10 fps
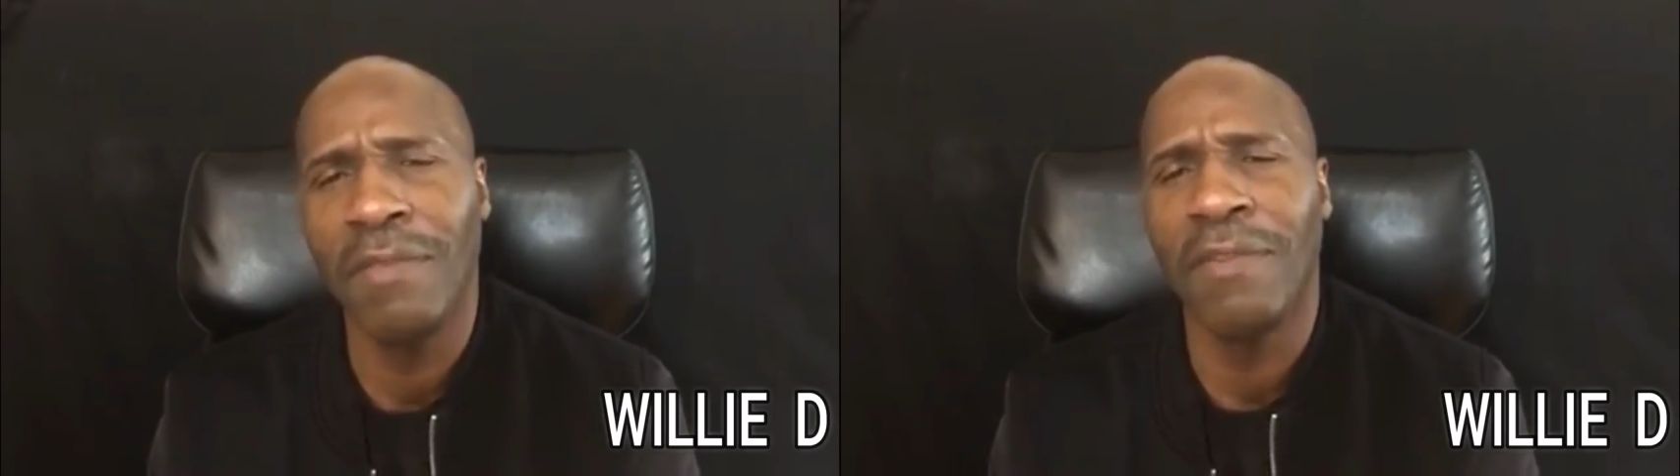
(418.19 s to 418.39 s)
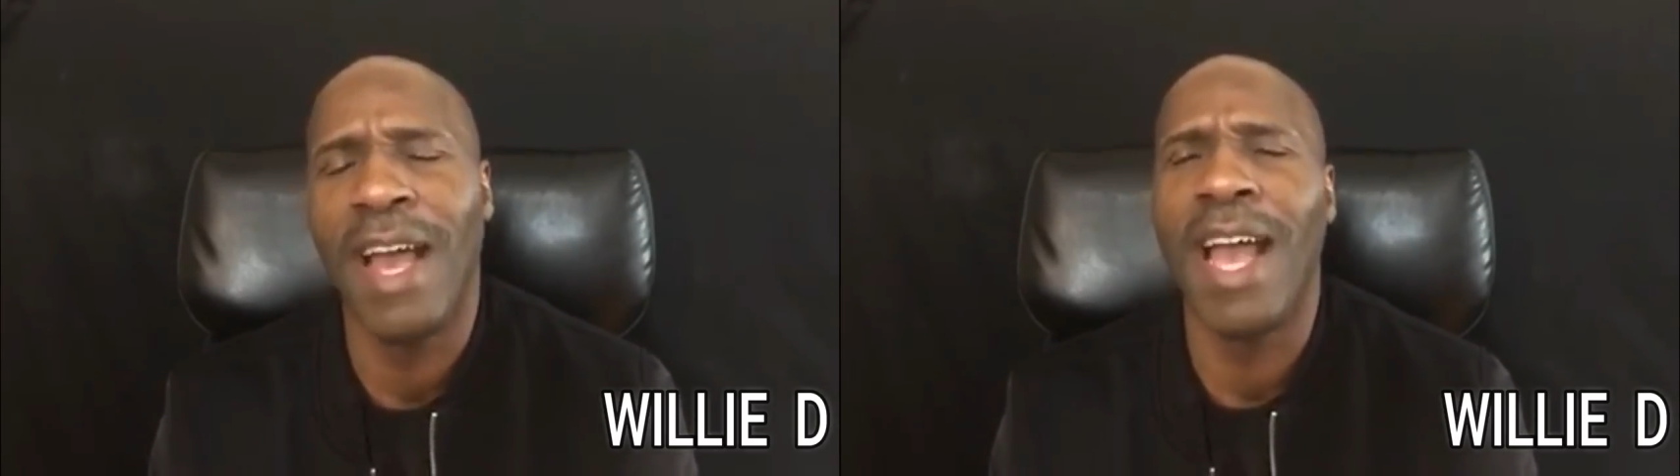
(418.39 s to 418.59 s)

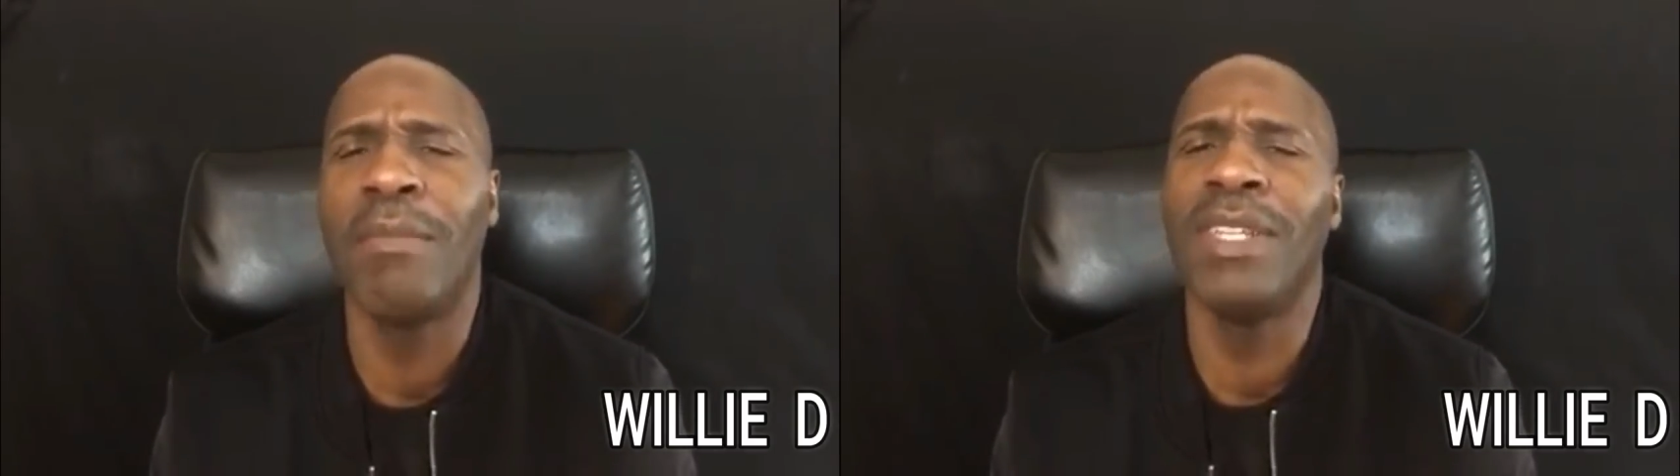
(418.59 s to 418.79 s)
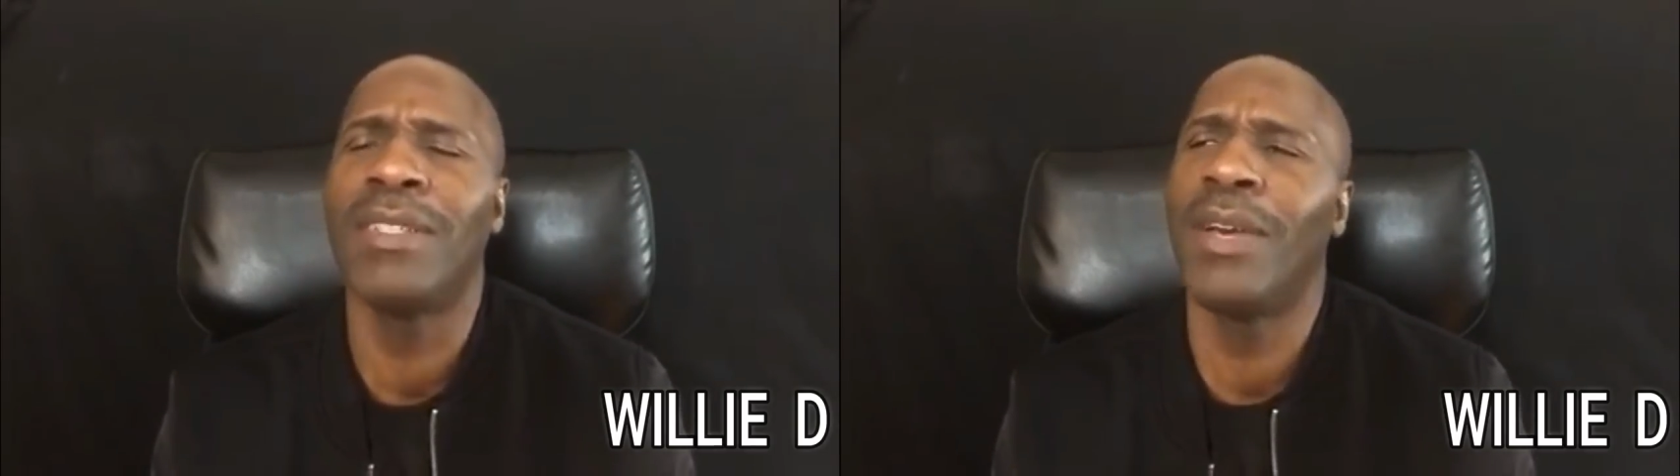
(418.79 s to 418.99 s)

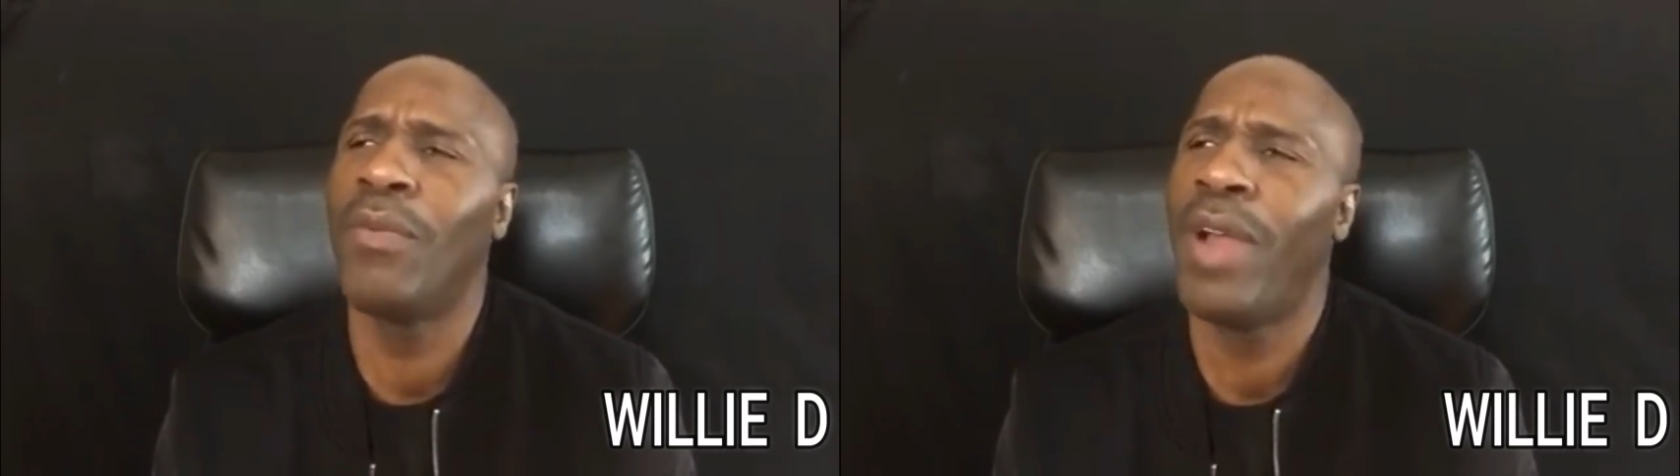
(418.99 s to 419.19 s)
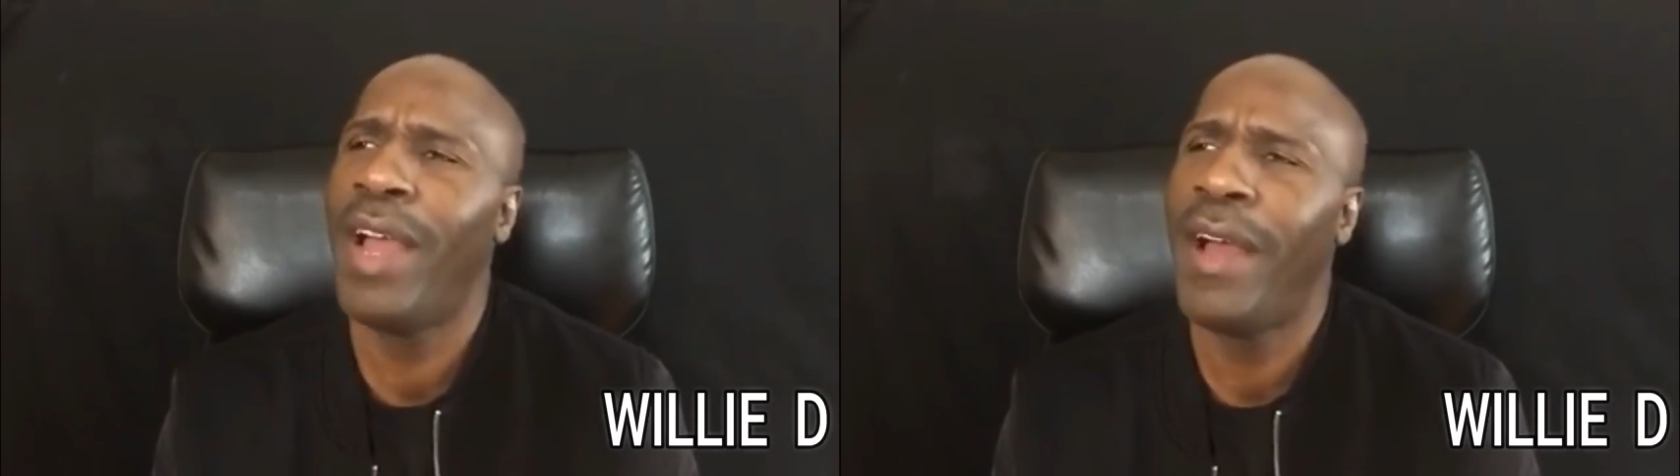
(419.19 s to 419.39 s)
find me
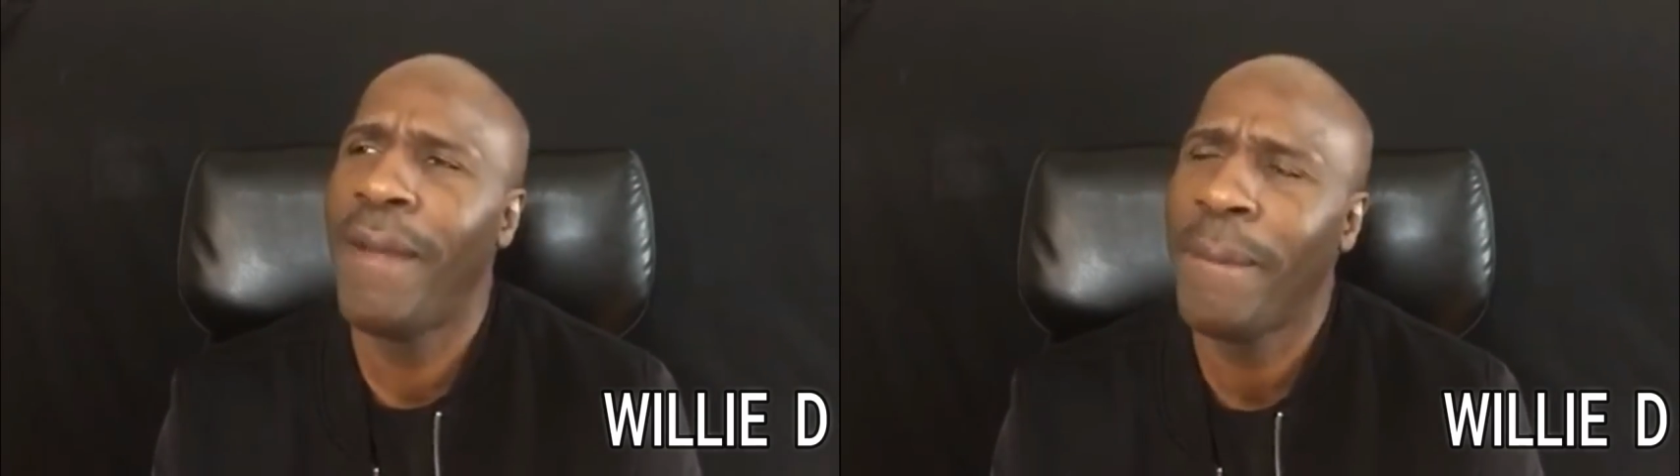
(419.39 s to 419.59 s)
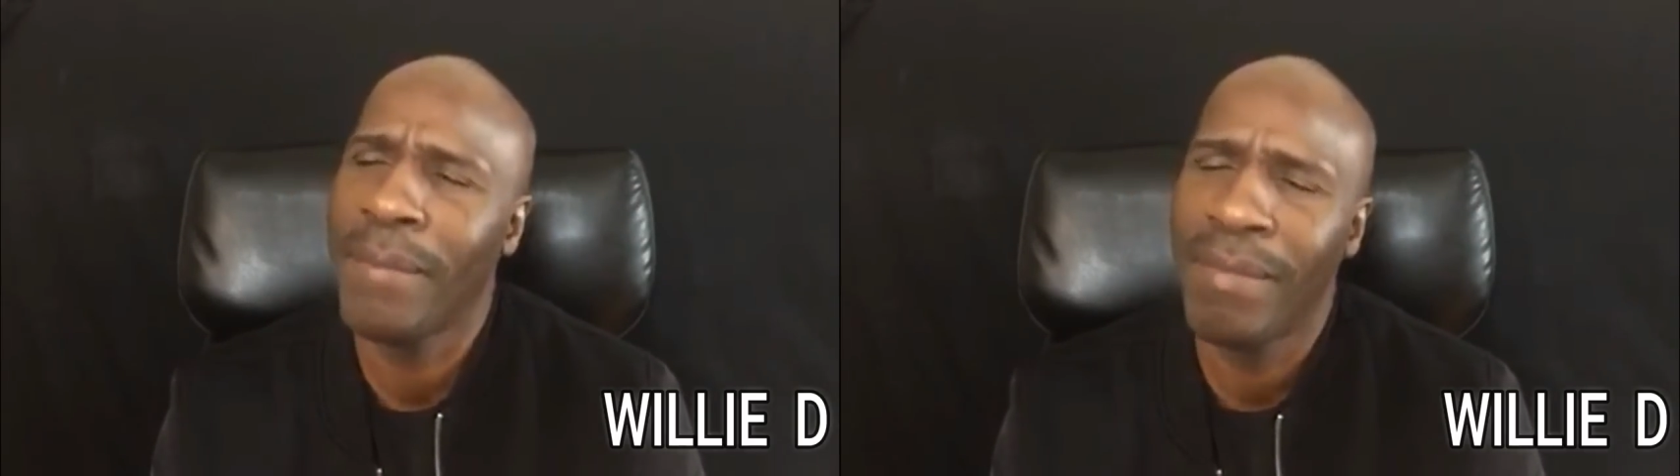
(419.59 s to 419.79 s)
somewhere,